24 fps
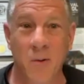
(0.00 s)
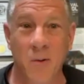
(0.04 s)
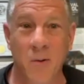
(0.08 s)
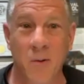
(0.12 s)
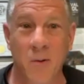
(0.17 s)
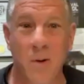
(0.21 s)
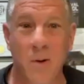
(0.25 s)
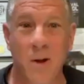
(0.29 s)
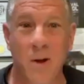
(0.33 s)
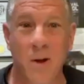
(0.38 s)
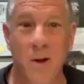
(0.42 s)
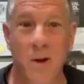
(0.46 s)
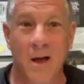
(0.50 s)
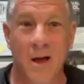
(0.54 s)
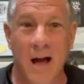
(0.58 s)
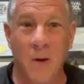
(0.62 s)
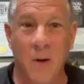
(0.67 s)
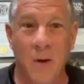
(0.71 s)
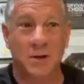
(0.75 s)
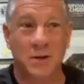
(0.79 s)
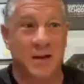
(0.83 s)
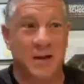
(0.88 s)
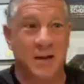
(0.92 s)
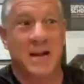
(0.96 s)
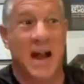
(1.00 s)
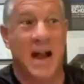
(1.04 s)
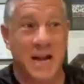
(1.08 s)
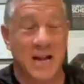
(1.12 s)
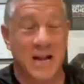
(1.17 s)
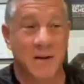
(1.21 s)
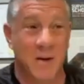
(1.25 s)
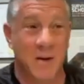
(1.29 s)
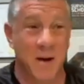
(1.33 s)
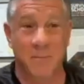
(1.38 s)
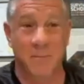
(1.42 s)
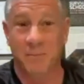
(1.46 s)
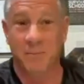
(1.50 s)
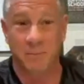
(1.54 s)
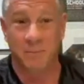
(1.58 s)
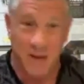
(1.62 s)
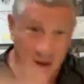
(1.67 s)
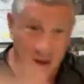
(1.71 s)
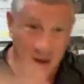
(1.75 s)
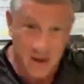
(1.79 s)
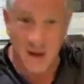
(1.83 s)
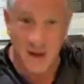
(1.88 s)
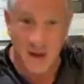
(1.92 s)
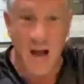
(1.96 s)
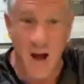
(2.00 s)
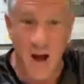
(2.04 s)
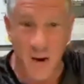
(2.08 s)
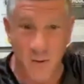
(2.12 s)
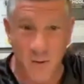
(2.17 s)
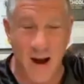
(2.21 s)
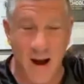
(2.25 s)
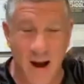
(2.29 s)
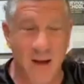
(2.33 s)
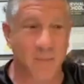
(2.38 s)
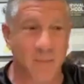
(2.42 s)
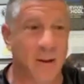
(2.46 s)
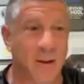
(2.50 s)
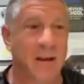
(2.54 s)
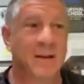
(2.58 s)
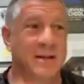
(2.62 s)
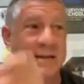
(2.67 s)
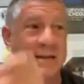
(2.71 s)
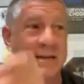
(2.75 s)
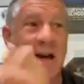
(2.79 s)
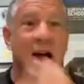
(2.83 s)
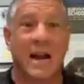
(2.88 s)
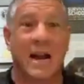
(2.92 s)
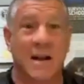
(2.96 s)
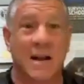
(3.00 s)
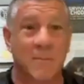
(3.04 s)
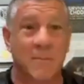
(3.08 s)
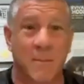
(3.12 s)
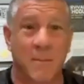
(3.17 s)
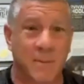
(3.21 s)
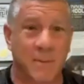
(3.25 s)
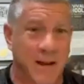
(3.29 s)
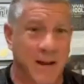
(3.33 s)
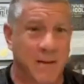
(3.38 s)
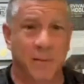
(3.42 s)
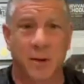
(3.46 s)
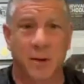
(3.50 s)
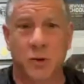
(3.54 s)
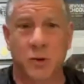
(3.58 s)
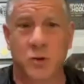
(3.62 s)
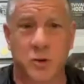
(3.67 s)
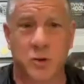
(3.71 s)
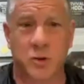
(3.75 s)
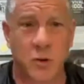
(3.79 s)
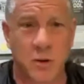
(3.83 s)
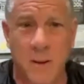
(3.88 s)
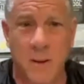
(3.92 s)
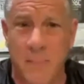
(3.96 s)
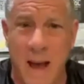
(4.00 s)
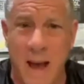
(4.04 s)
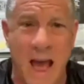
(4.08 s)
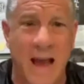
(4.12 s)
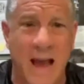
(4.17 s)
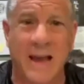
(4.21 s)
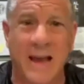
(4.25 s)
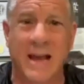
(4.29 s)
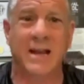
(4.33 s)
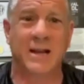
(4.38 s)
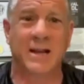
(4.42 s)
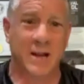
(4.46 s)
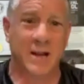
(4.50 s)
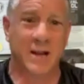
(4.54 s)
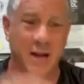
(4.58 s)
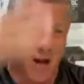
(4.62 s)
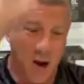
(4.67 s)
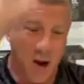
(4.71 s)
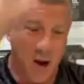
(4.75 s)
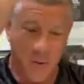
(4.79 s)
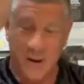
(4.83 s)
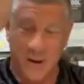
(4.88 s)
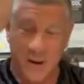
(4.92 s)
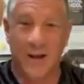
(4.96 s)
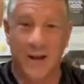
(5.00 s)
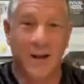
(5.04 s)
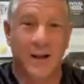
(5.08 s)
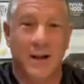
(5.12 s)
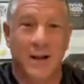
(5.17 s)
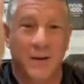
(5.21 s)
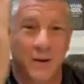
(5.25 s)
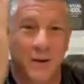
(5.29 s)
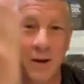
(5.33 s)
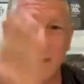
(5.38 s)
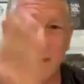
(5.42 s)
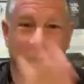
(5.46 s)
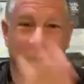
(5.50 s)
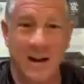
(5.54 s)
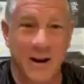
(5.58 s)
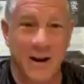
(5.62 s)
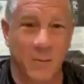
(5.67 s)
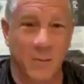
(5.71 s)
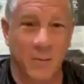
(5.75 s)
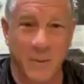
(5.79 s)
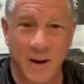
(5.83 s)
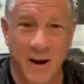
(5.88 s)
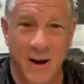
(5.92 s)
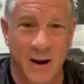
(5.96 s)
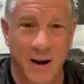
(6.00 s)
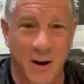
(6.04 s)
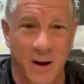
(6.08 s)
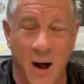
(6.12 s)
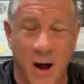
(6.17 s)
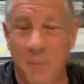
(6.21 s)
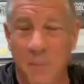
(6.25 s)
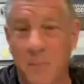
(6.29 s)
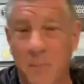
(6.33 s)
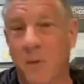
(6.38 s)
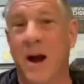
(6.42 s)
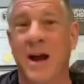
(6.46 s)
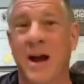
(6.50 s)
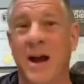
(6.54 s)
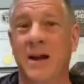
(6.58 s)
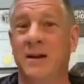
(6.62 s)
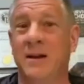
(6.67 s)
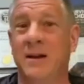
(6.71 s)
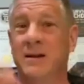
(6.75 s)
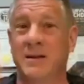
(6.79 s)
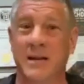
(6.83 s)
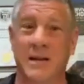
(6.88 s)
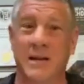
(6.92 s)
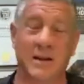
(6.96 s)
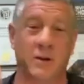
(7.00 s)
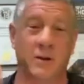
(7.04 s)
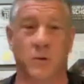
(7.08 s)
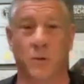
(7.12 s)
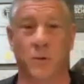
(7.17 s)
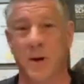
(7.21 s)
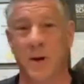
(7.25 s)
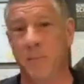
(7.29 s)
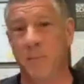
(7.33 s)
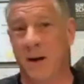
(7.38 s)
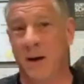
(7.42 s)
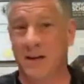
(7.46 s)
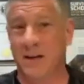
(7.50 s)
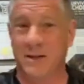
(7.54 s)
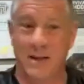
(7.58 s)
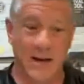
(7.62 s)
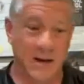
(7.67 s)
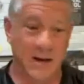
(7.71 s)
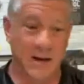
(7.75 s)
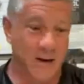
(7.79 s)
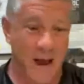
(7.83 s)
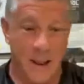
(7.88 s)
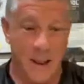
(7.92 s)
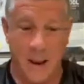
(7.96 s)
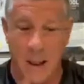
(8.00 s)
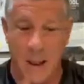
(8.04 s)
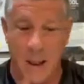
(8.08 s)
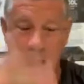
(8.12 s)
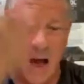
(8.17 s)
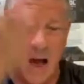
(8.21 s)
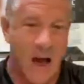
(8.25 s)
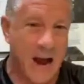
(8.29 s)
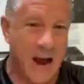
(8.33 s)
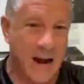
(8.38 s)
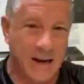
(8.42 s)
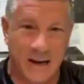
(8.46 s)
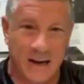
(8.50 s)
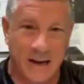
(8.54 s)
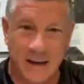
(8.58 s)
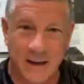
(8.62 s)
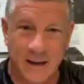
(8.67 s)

I was signing him up, and there you go, right? And he's signing him up, getting him a new student packet, and looking at an upgrade 3 months later down the line, and